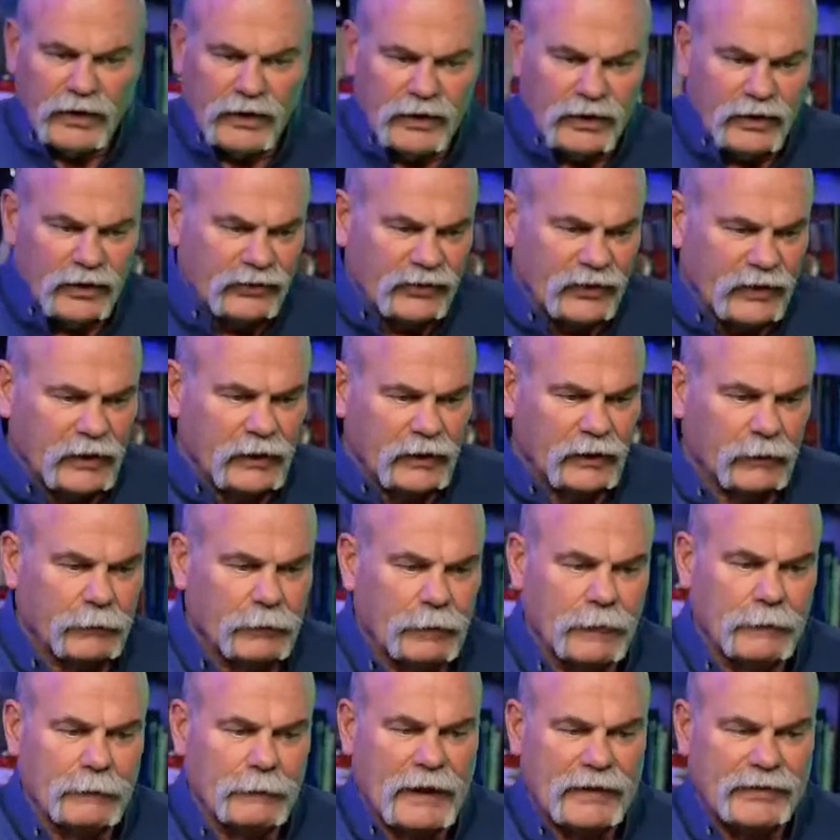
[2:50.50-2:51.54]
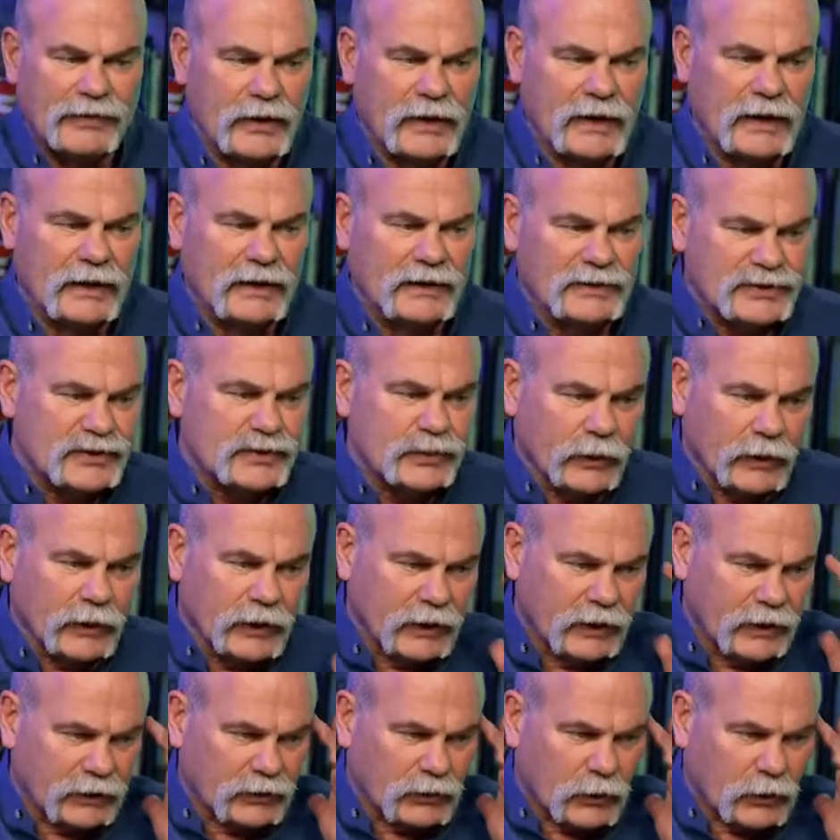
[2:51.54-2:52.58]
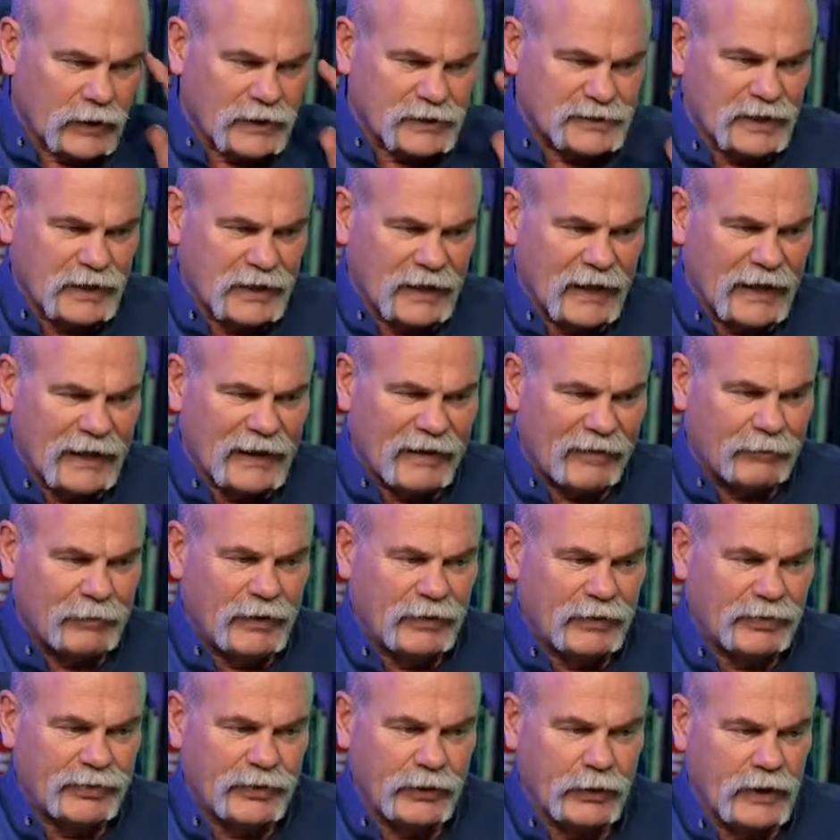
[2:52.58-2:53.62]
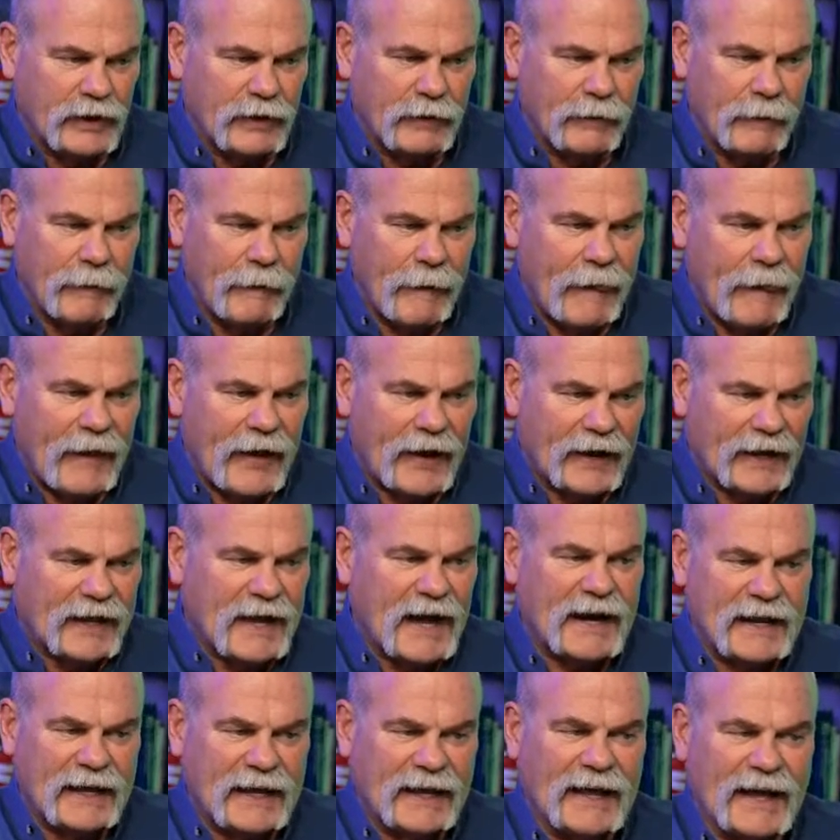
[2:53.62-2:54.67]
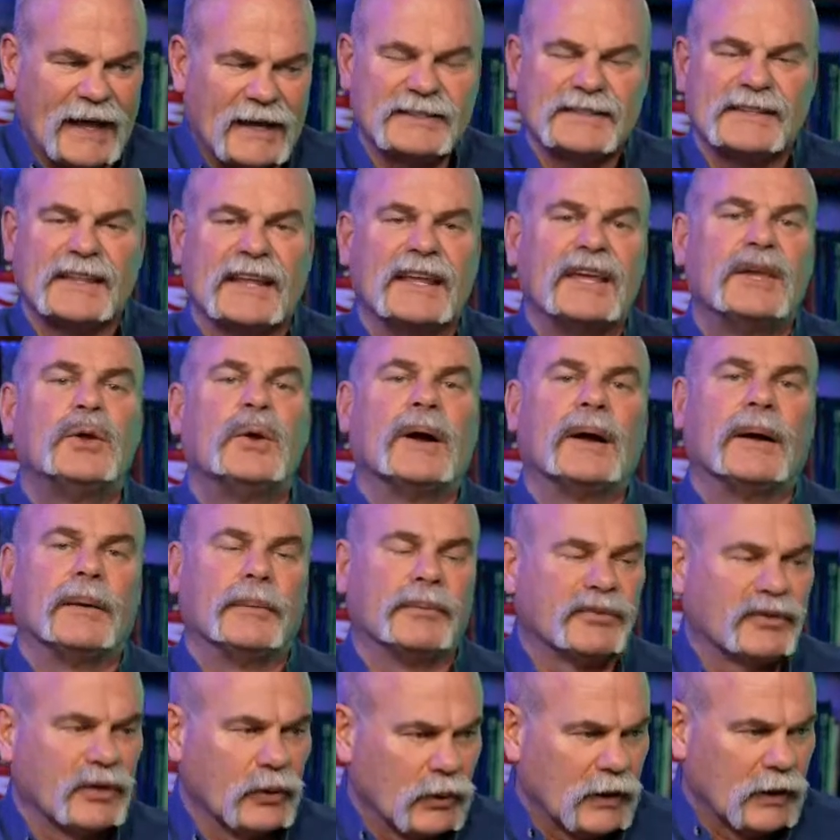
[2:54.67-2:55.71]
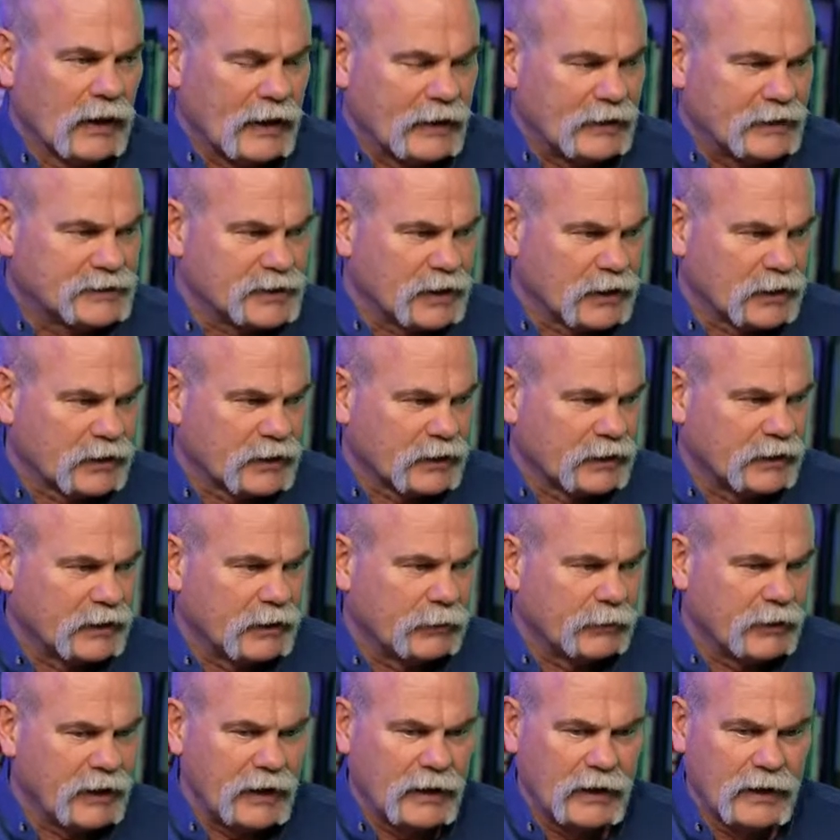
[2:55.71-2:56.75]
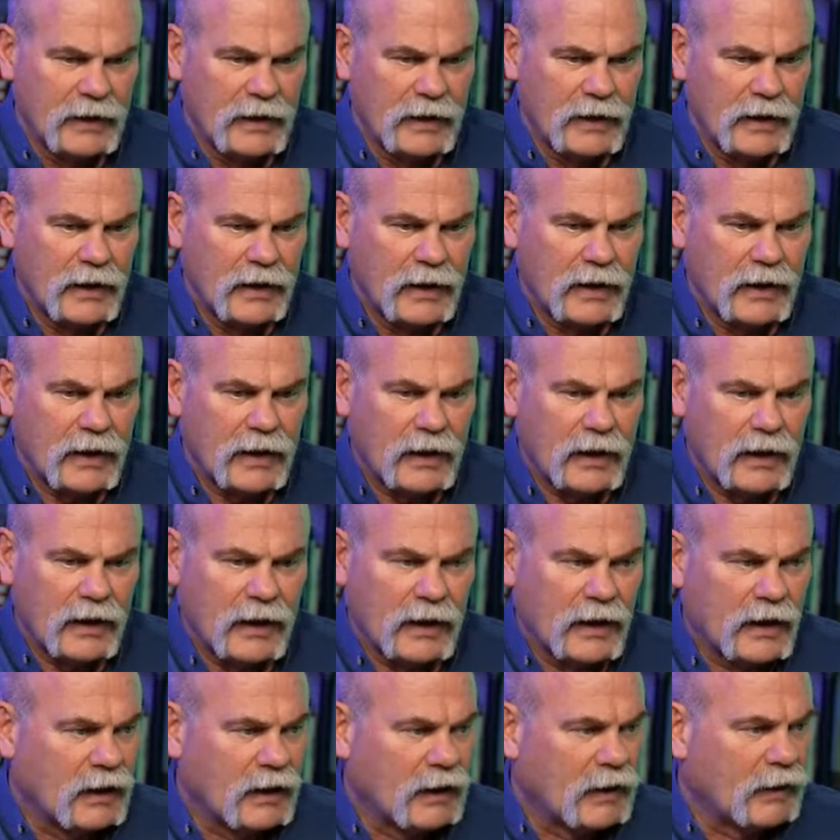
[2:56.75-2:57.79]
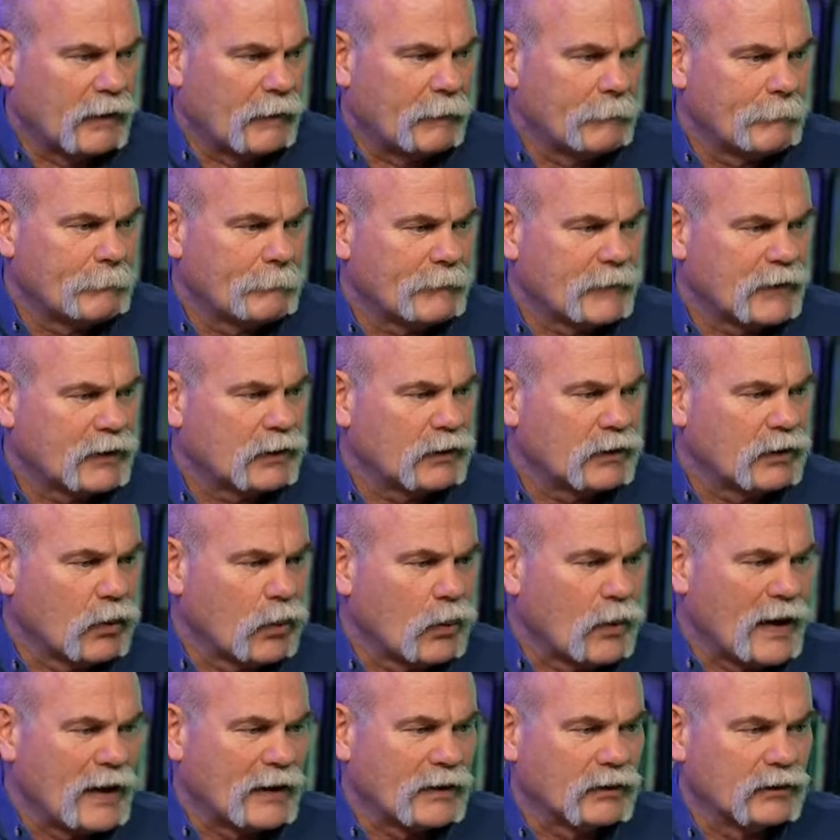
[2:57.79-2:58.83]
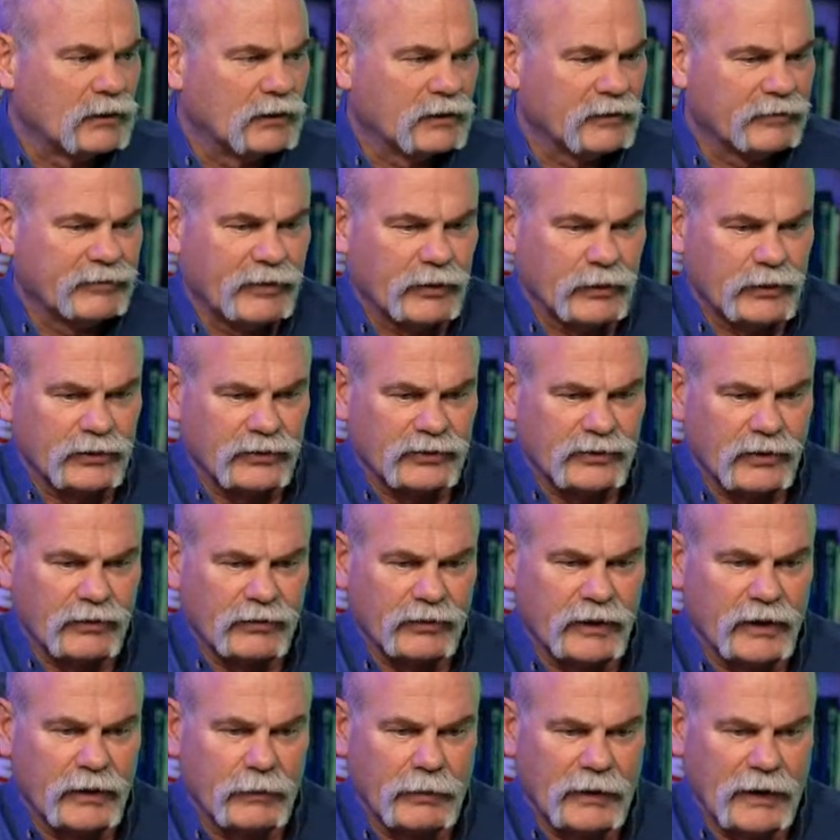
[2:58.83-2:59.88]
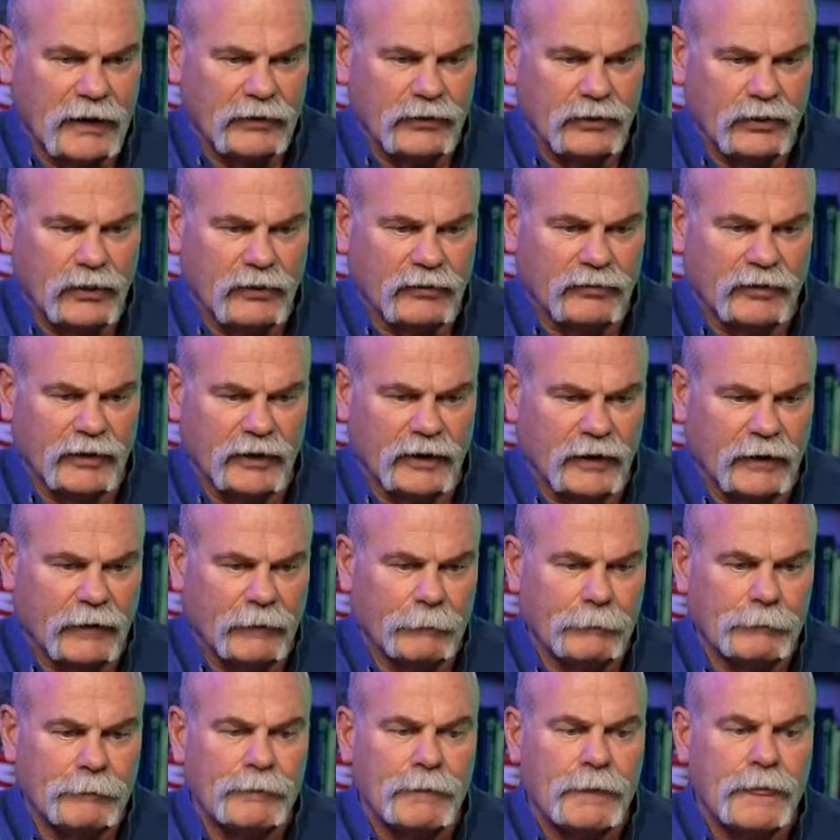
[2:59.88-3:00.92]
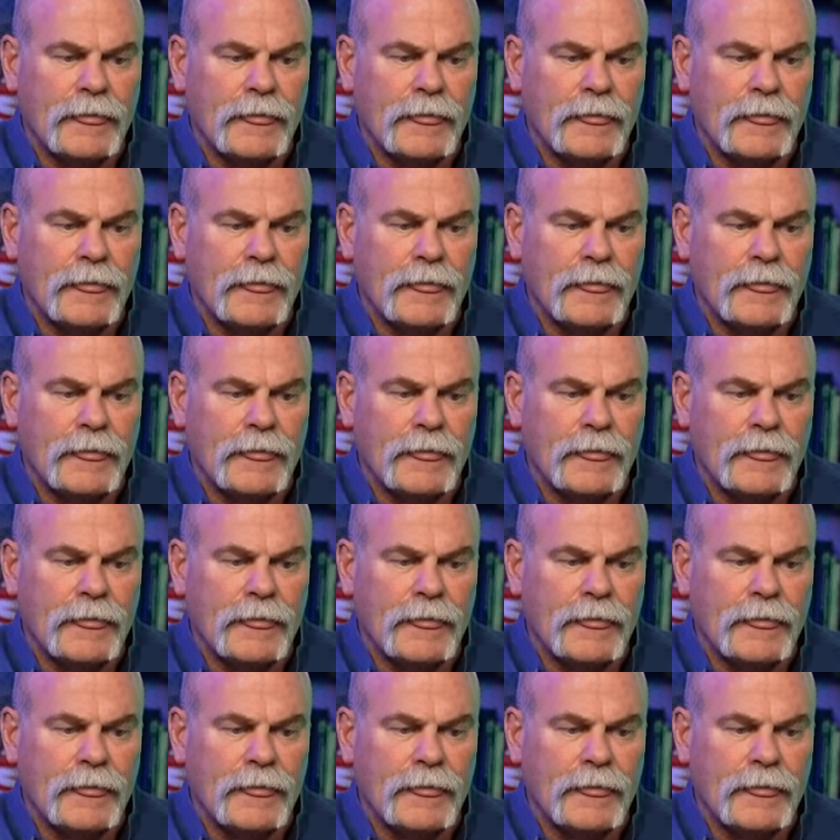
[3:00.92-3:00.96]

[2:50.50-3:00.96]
Here's the deal, Matthew, and this is really a good question, and I've been through it. I got it, guys. Thank you. I am so glad that y'all can hear me. I don't know why I don't look focused over here, but I do over here.